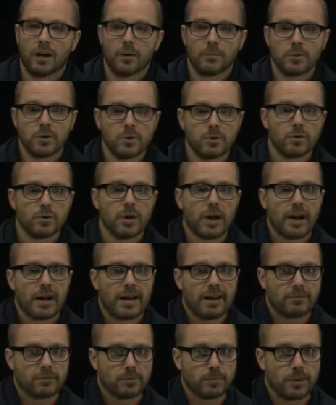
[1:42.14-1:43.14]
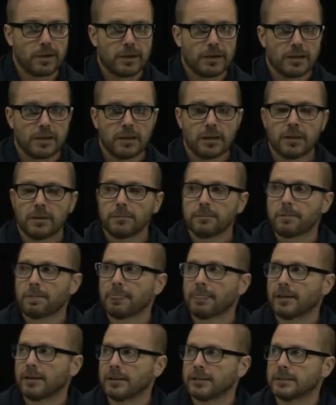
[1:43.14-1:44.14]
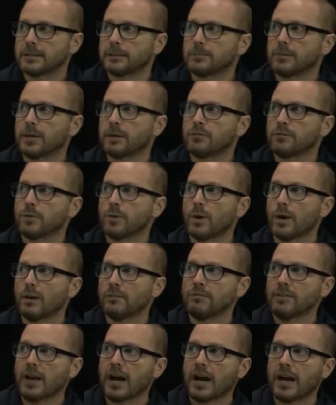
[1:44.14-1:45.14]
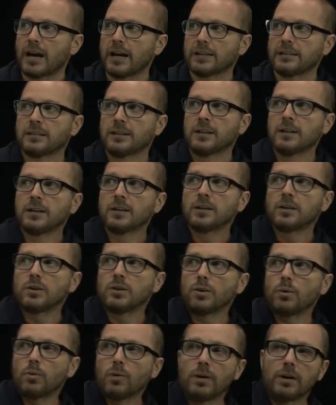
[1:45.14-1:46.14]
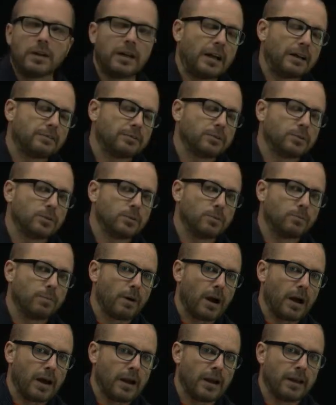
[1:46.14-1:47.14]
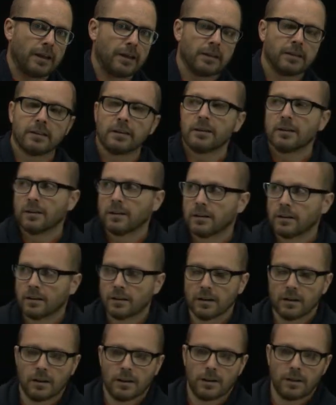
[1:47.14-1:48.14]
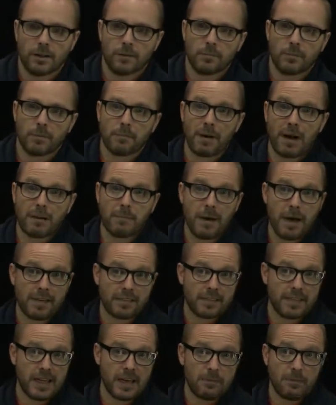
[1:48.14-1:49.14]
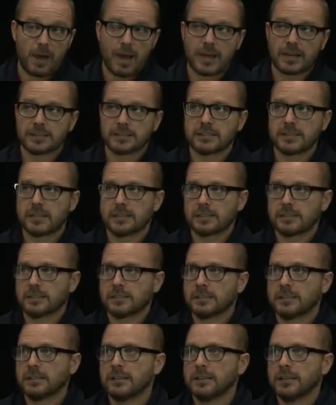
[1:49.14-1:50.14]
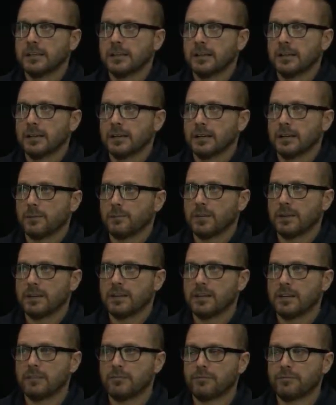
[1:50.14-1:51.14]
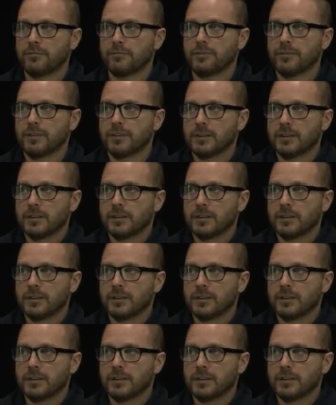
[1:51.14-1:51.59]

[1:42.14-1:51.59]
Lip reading: you do not have to pay again. If you have not, you will have to buy the MyMathLab Access. If